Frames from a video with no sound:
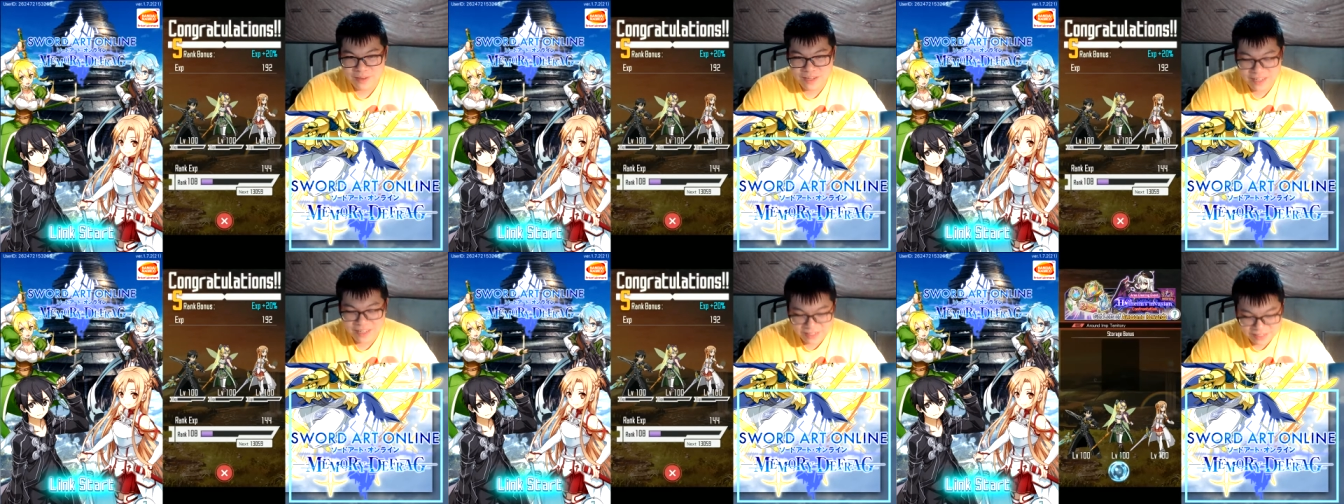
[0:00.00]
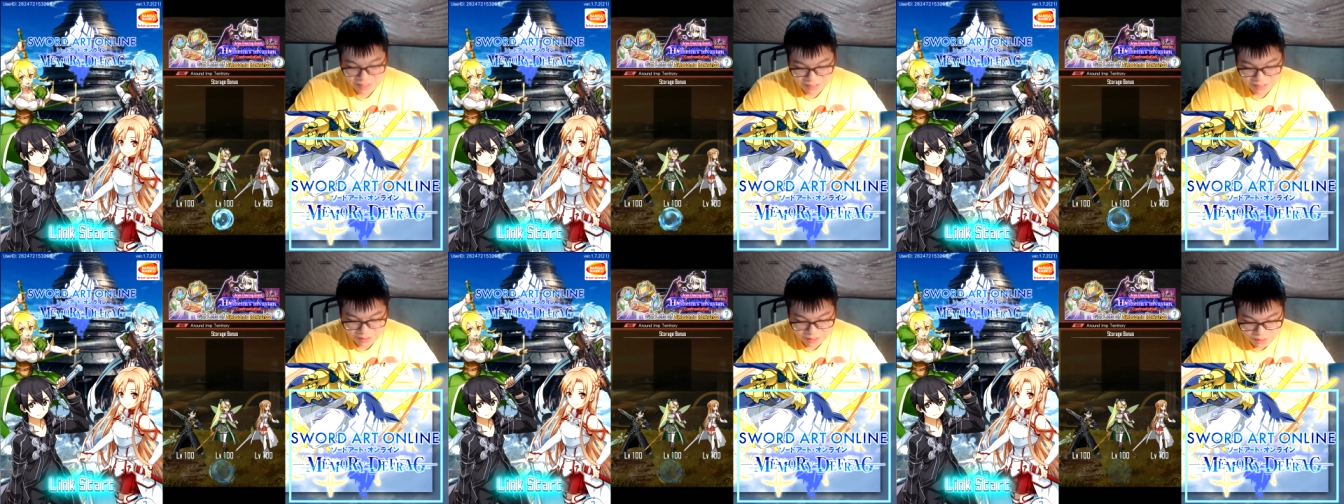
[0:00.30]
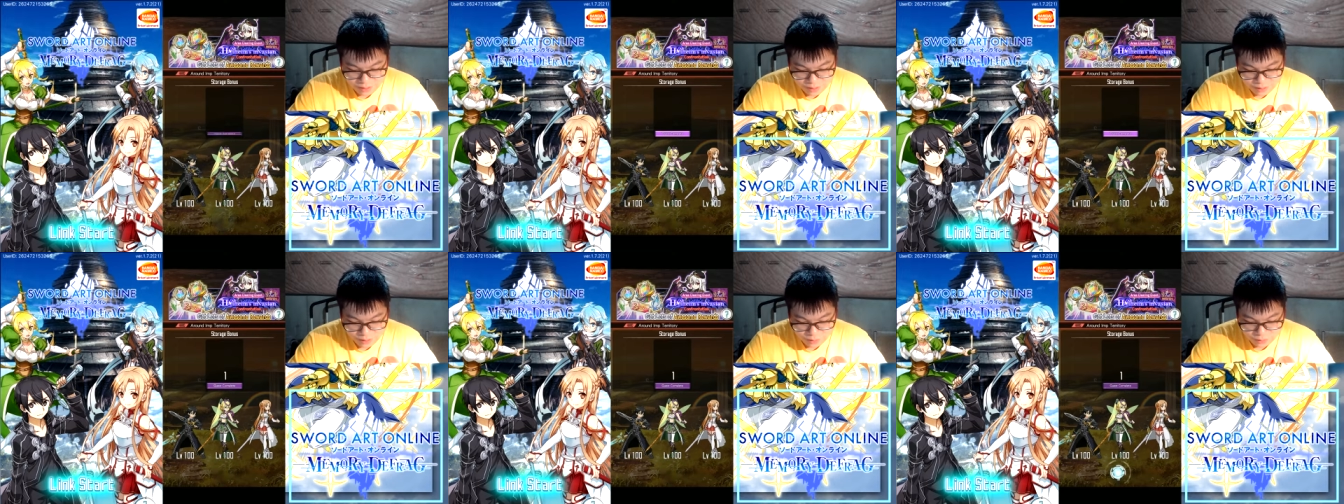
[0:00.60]
He's like a
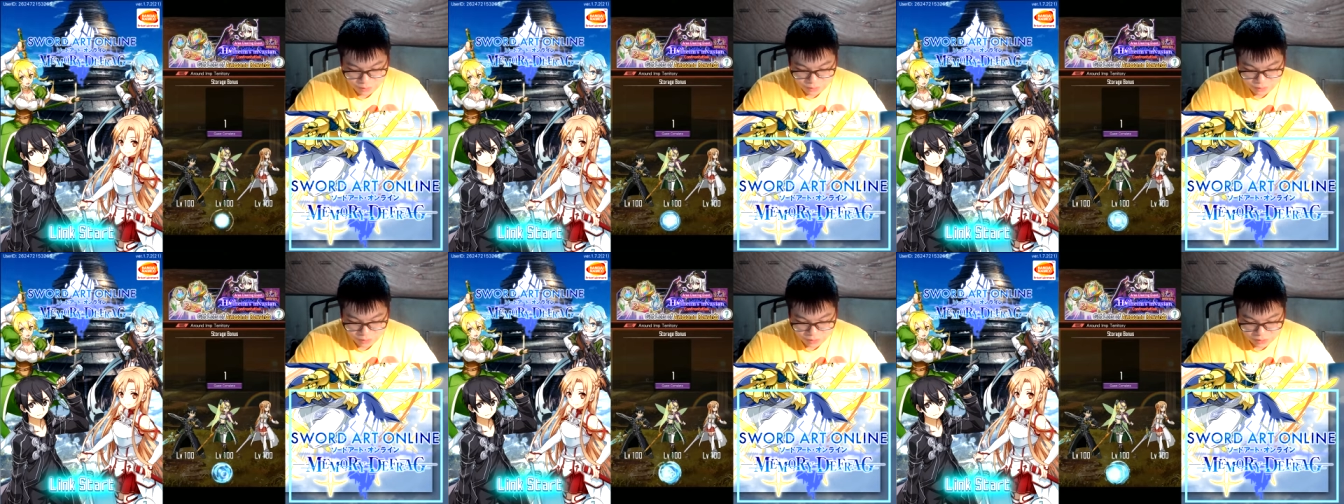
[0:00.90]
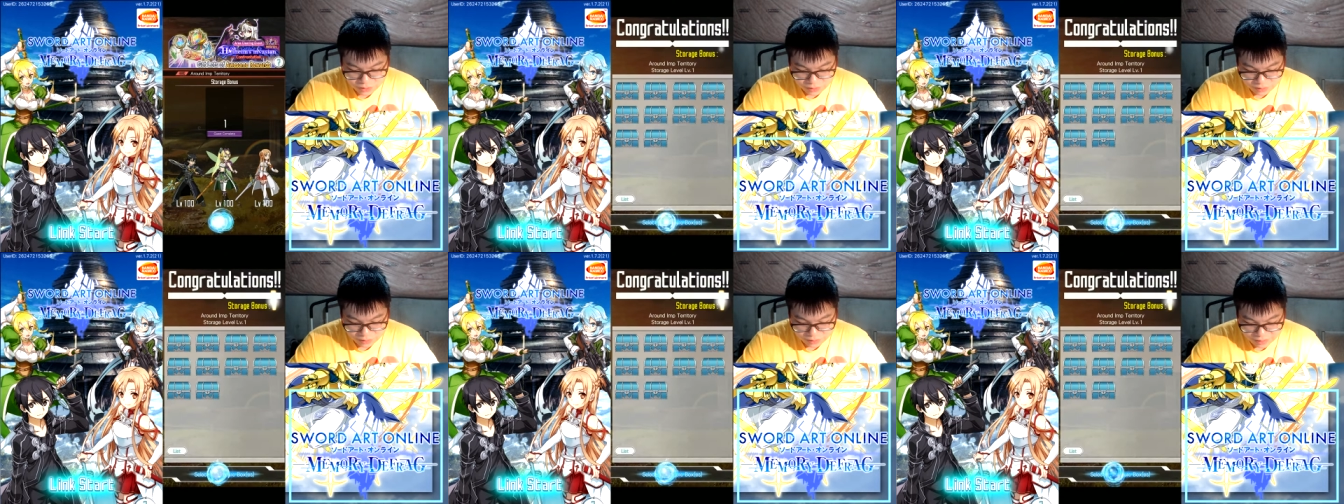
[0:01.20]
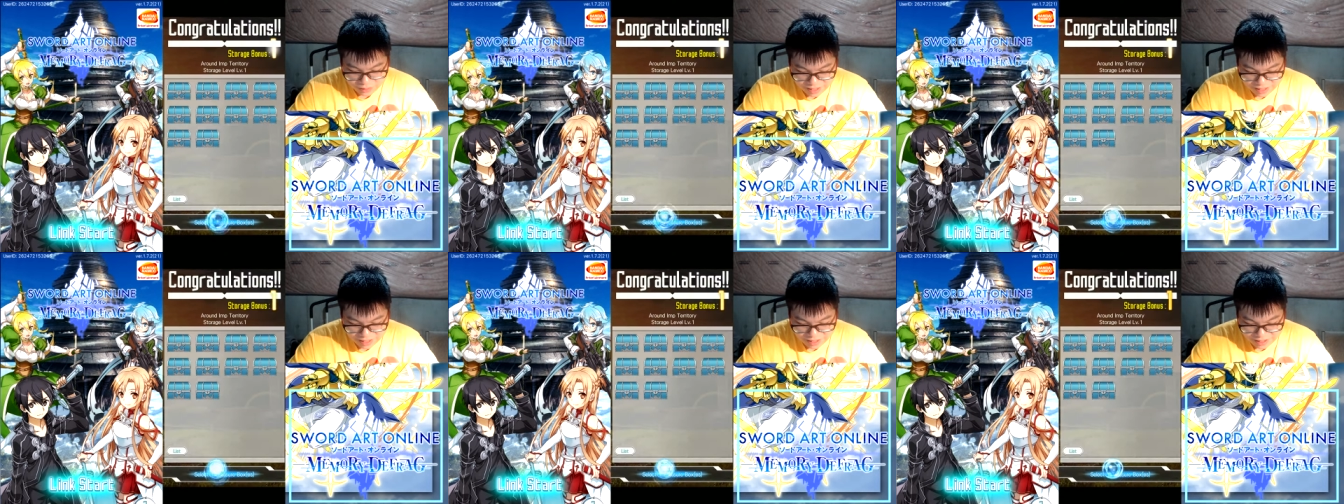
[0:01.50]
huge
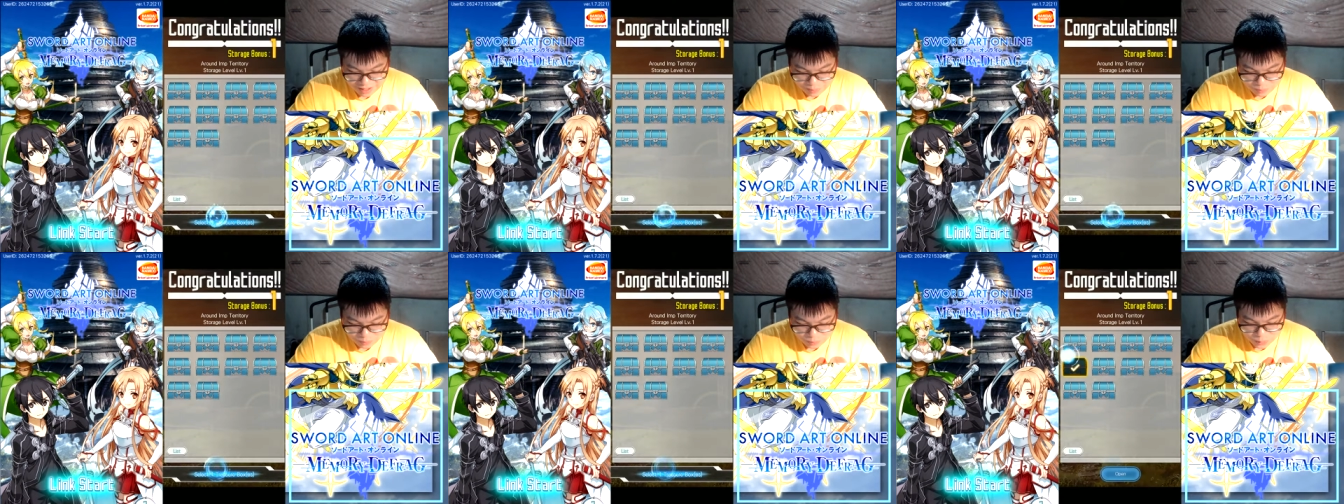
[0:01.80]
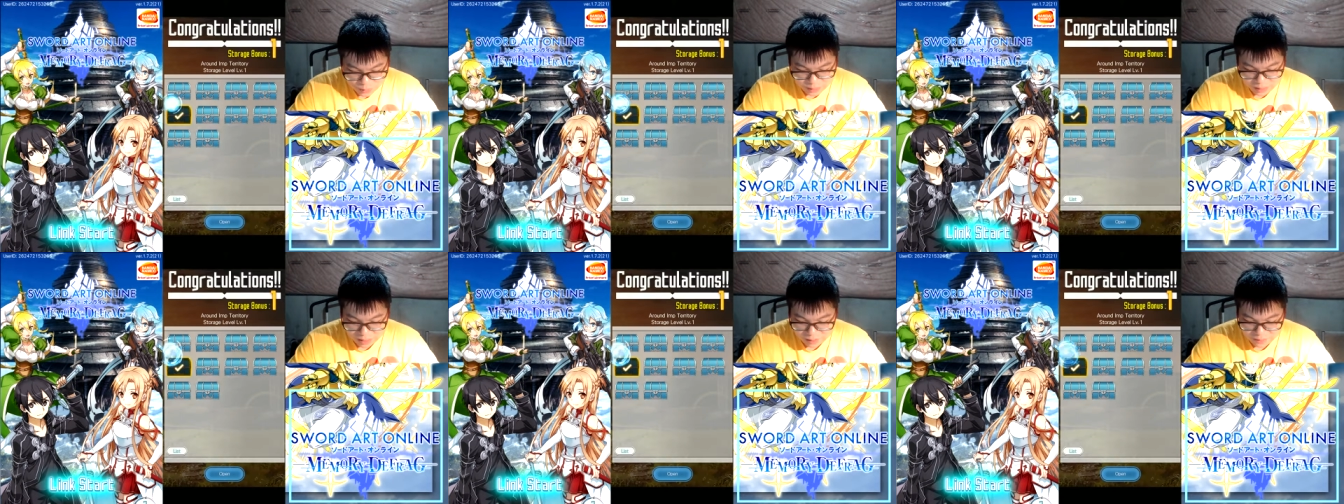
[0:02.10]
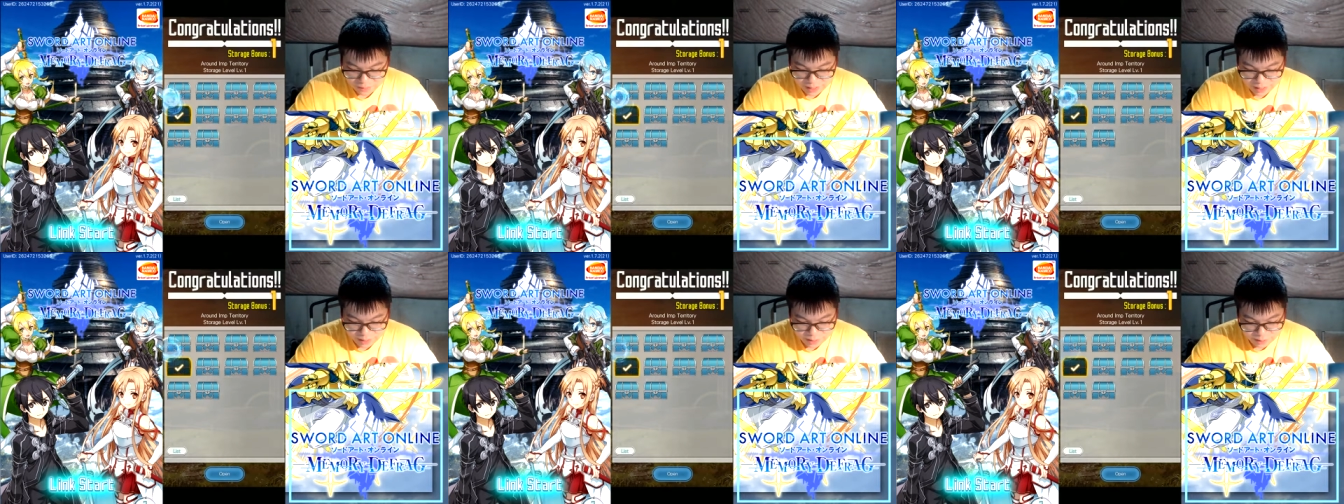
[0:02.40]

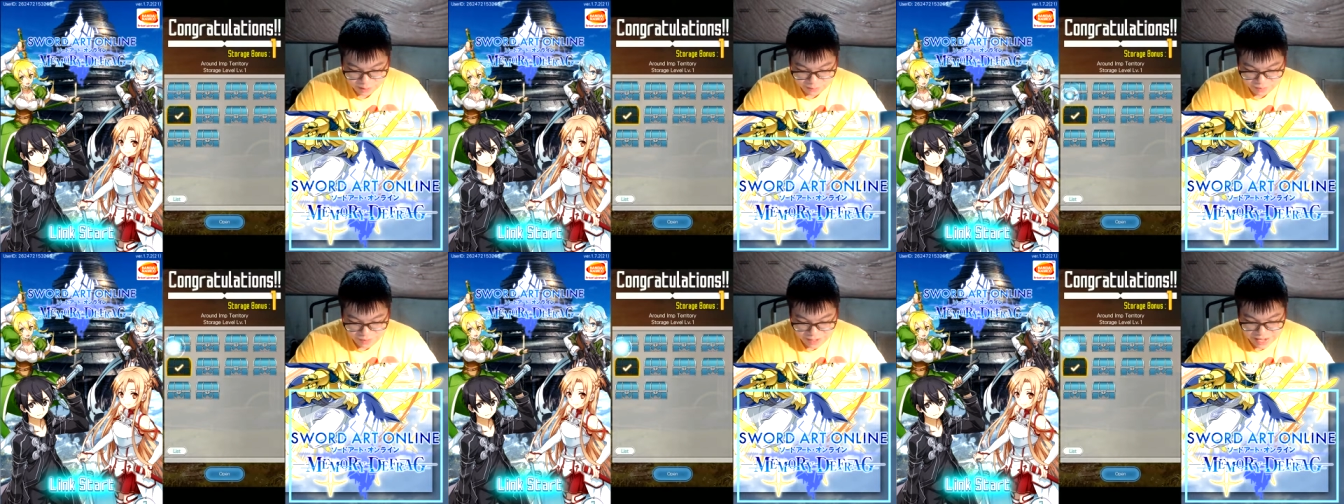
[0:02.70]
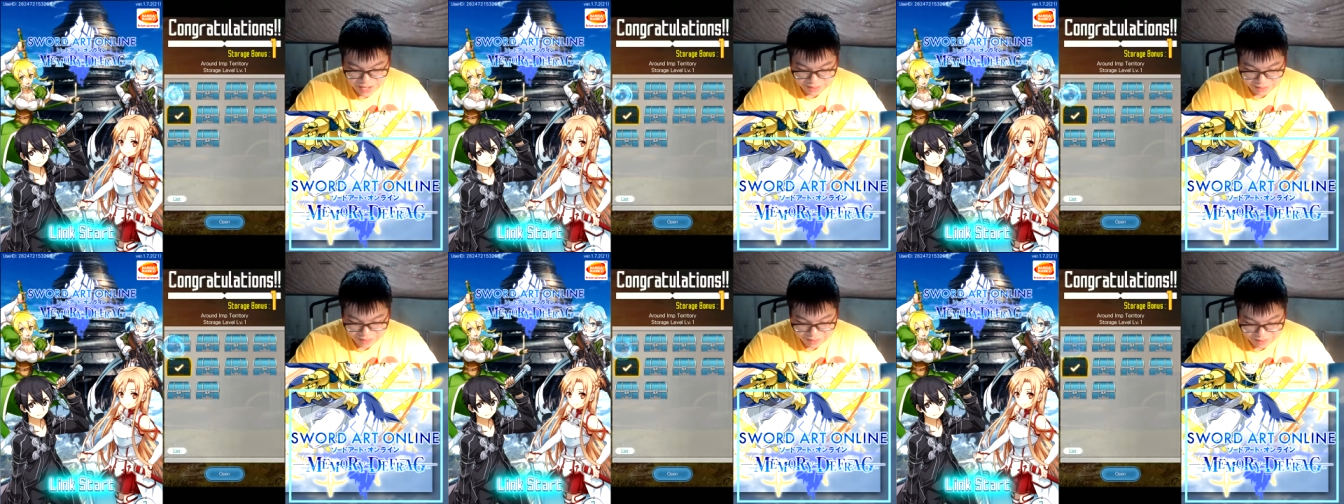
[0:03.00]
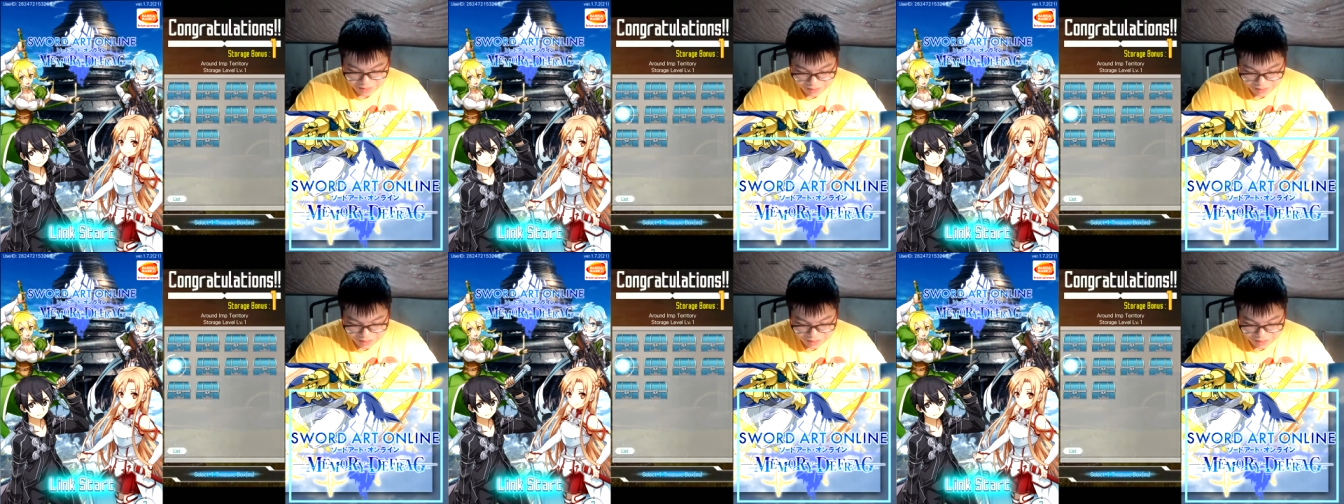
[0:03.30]
personification of death.